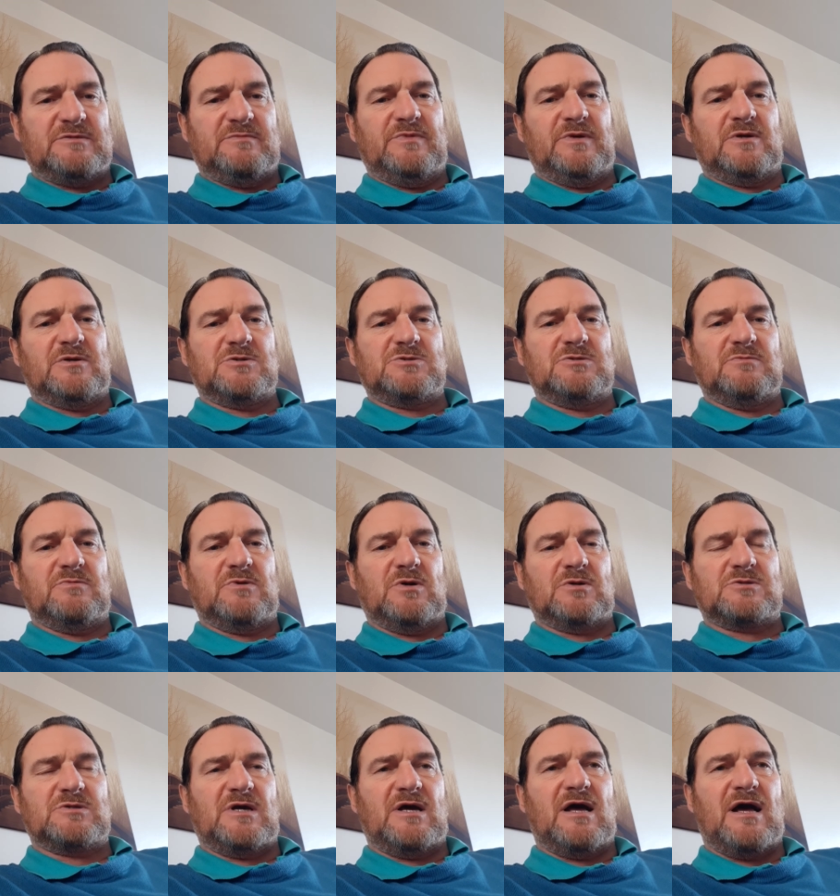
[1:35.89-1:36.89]
because you've got
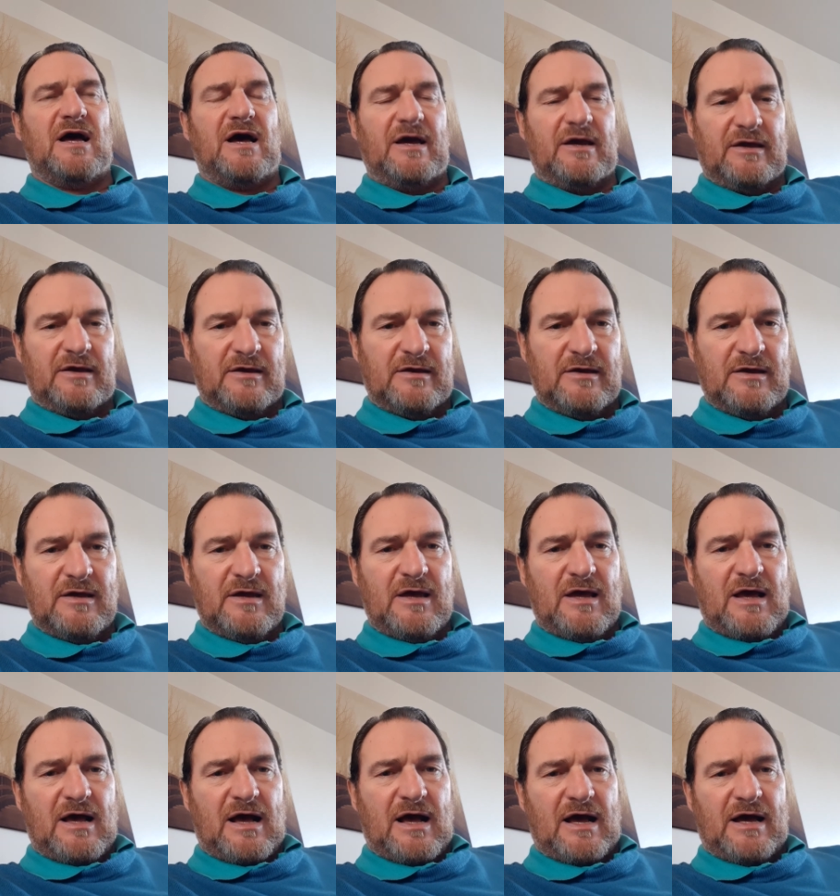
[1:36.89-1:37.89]
to
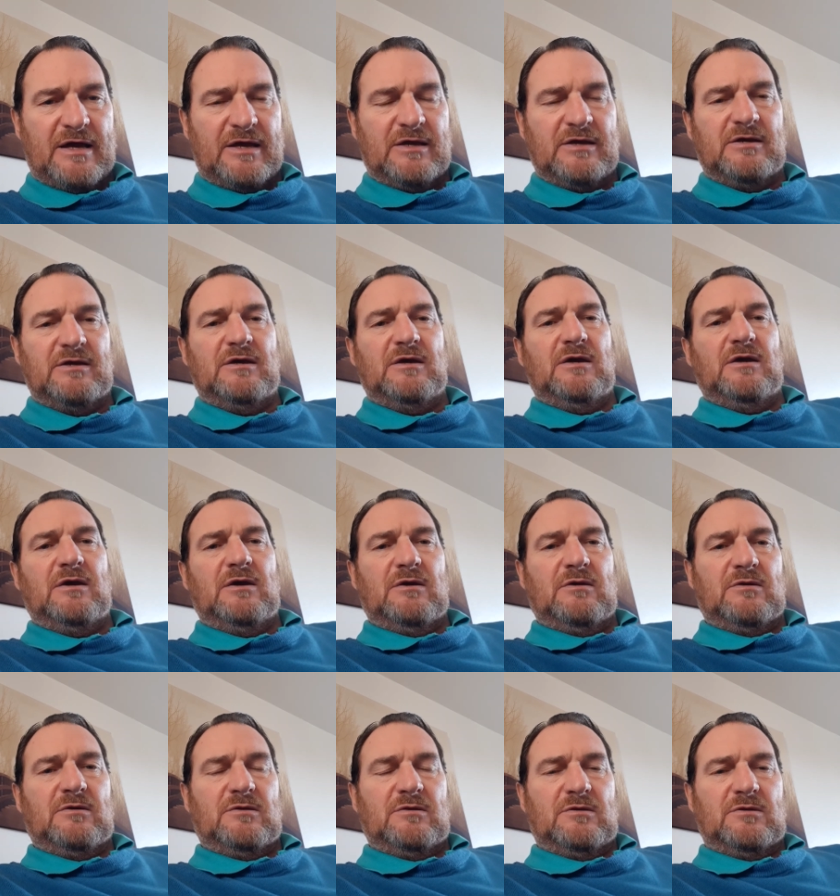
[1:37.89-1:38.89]
higher
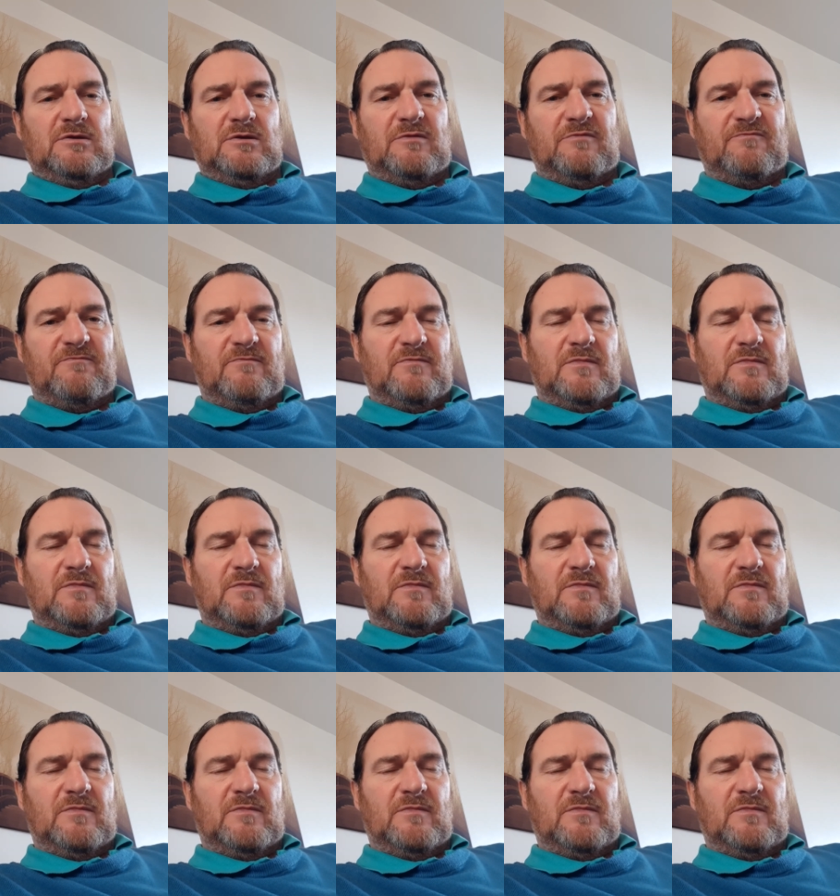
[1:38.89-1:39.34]
your